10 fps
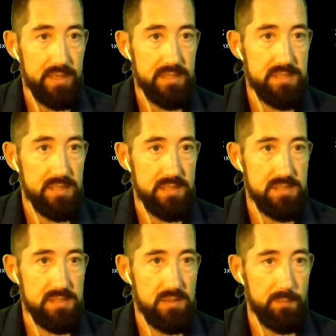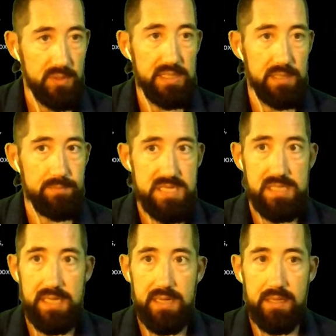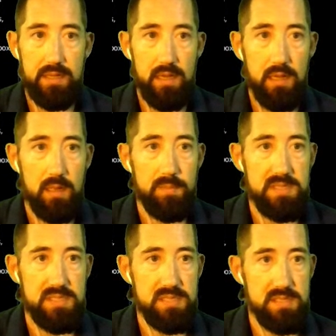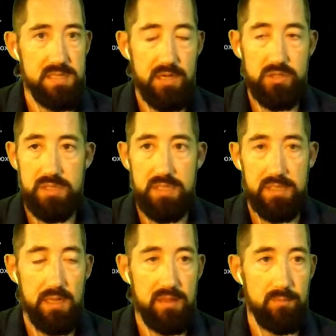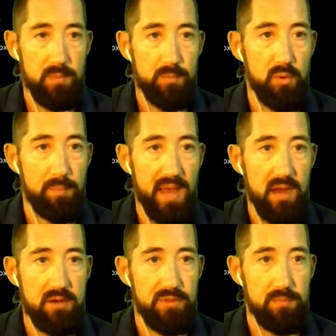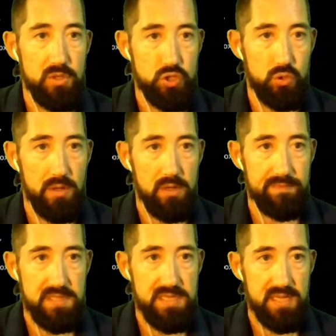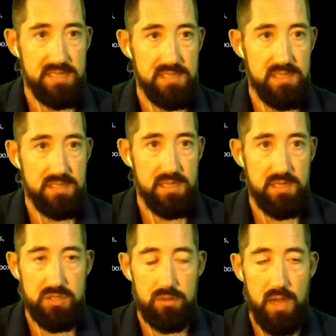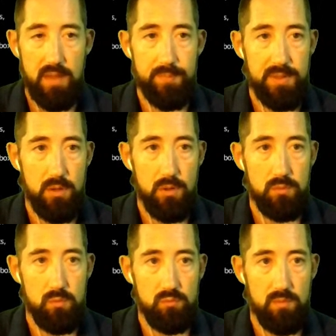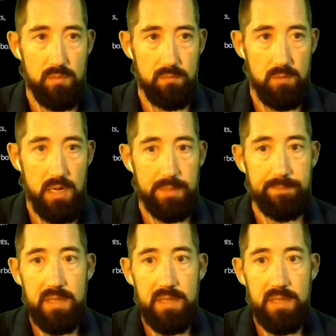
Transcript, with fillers: It's it's completely misleading because um, this has actually done nothing but pull back for the majority of the day since its initial IPO run.